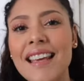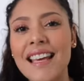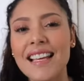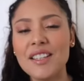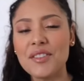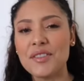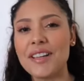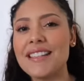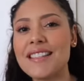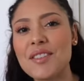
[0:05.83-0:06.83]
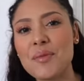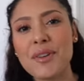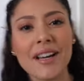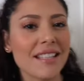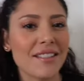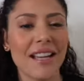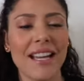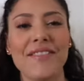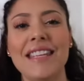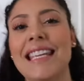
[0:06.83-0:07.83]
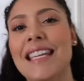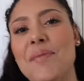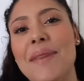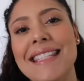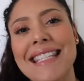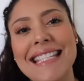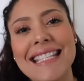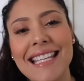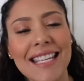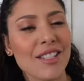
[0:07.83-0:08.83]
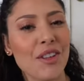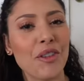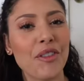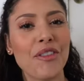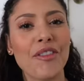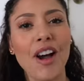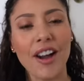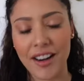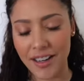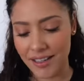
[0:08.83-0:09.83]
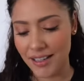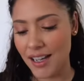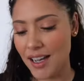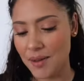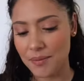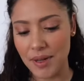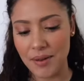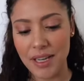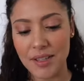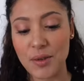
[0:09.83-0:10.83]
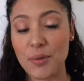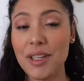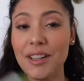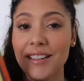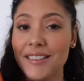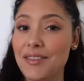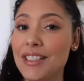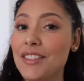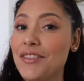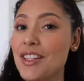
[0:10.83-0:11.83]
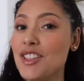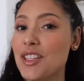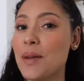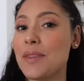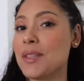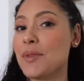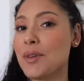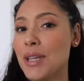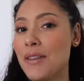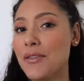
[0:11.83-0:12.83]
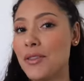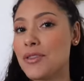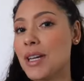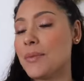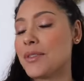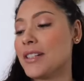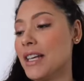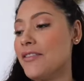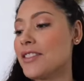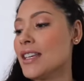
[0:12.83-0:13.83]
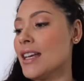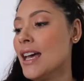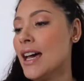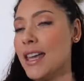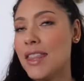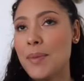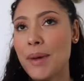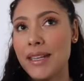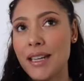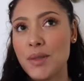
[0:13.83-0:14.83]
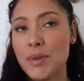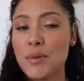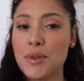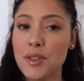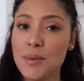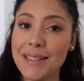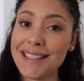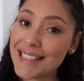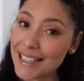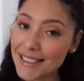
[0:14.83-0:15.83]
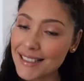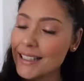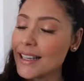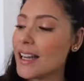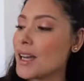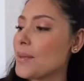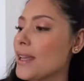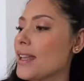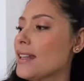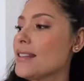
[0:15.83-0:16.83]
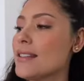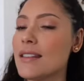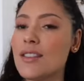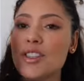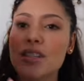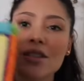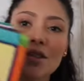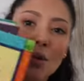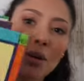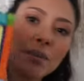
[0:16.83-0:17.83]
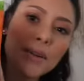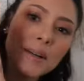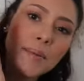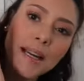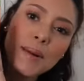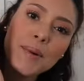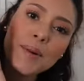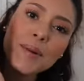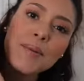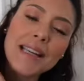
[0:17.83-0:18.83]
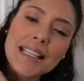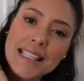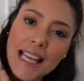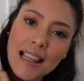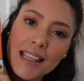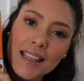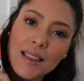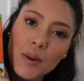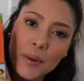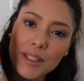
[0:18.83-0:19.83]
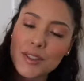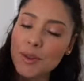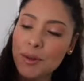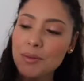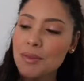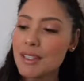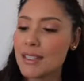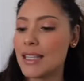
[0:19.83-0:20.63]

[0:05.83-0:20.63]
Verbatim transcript: Hello friends, hope you guys are having an amazing day so far. Um, all right, so we are really finishing up this book. We have a few chapters left. I think by next week we should be done. Um, and this is the Jesus Storybook Bible by Sally Lloyd Jones.